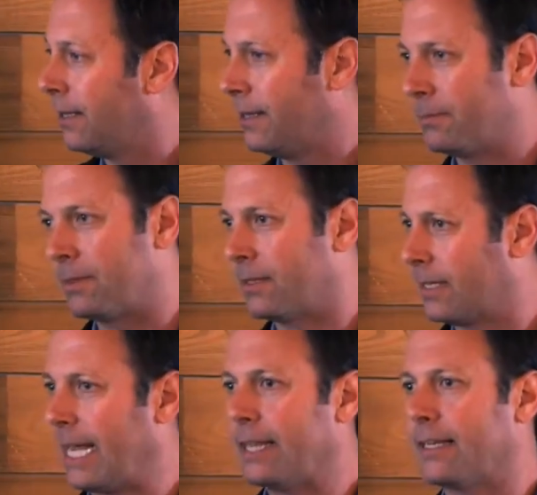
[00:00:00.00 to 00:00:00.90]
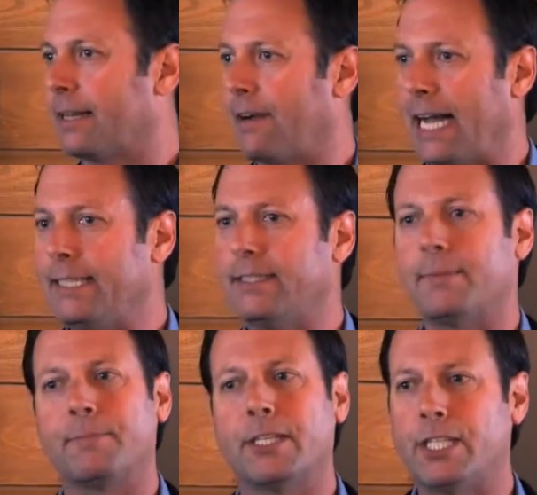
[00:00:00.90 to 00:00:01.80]
You take the
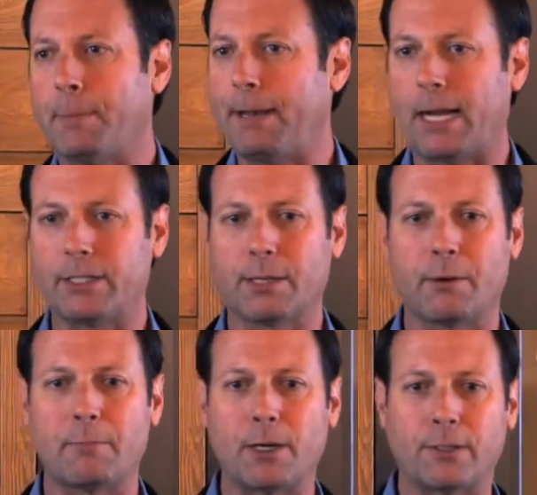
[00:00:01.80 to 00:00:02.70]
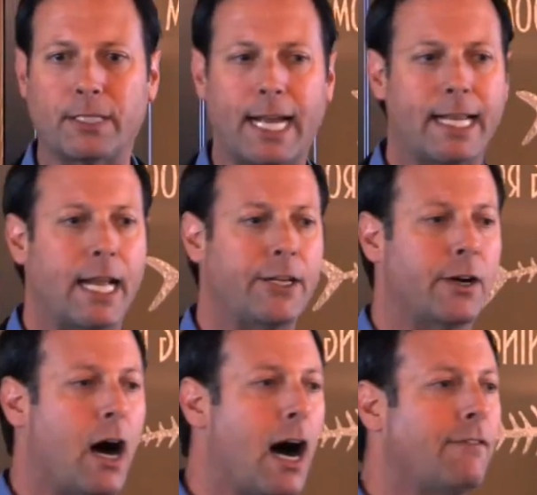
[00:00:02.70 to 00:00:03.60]
device, ship it out to the remote site, and
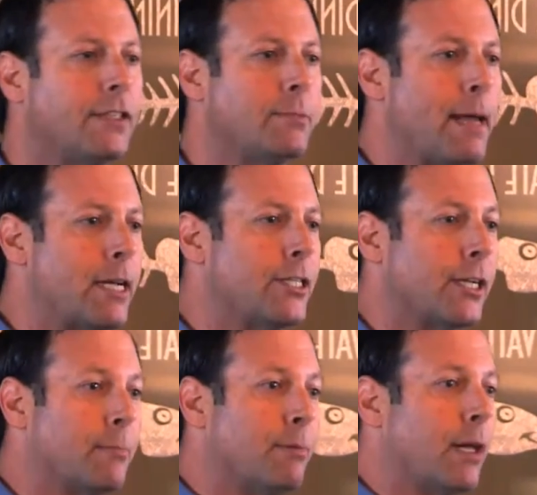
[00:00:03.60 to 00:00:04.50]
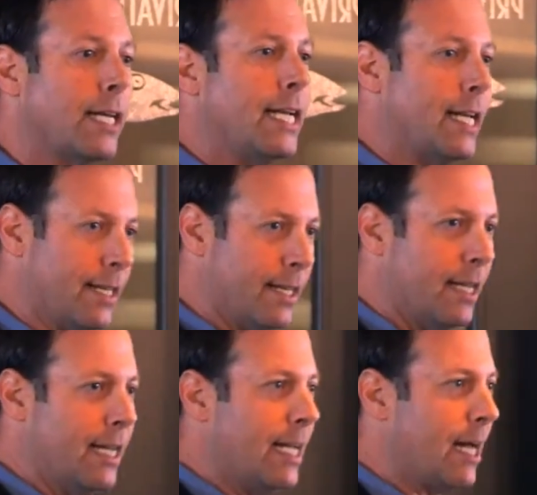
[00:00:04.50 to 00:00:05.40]
your office manager can plug it in
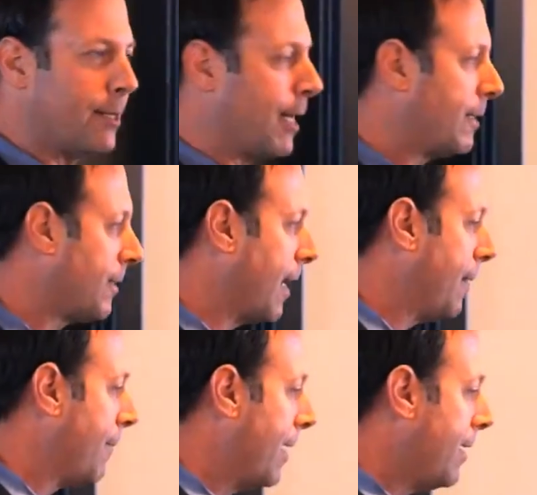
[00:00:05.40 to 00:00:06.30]
out at that site.